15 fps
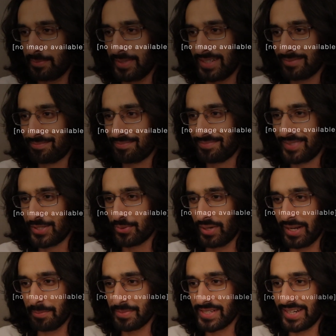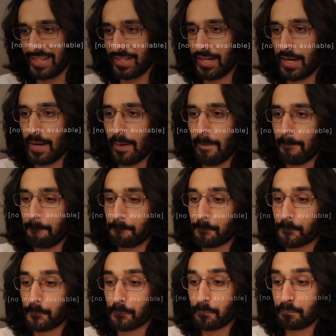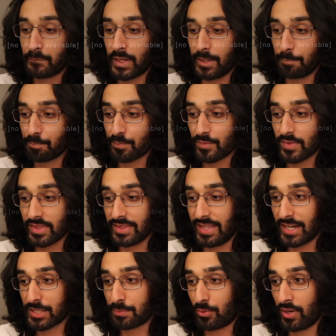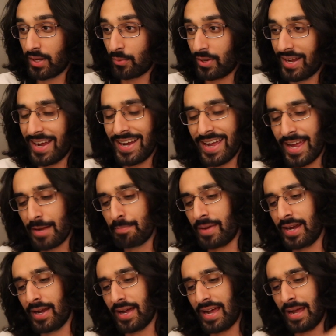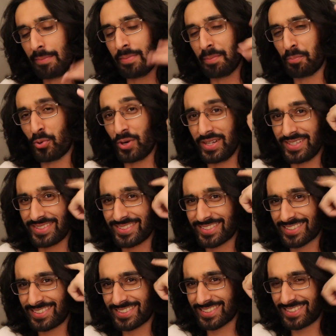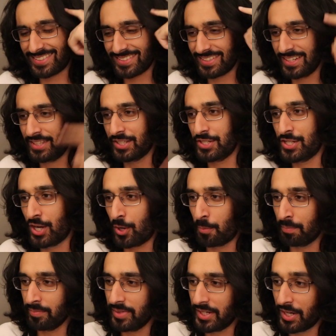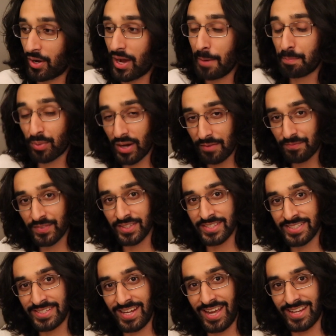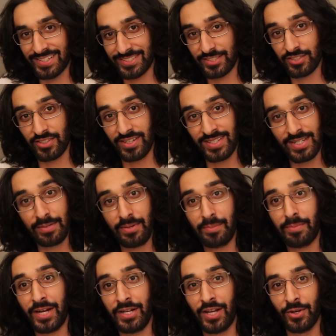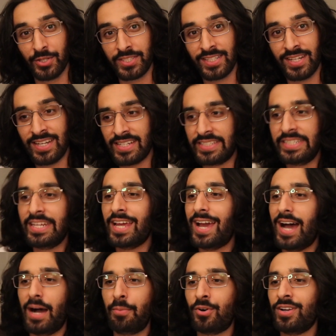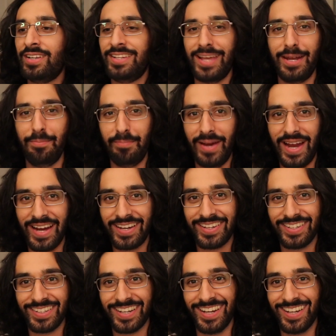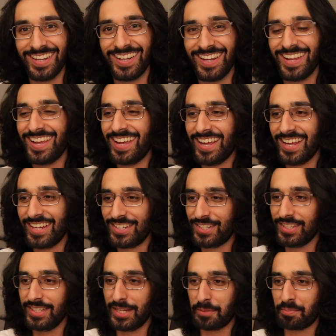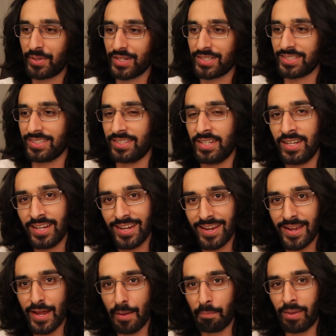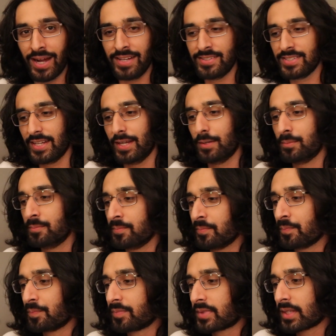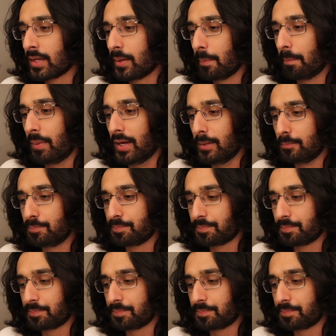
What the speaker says: me, is what I'm saying. But next point I had my points in the dome. I prepped for this test, so I didn't read my notes. See, I'm already getting back into the in-person mindset. But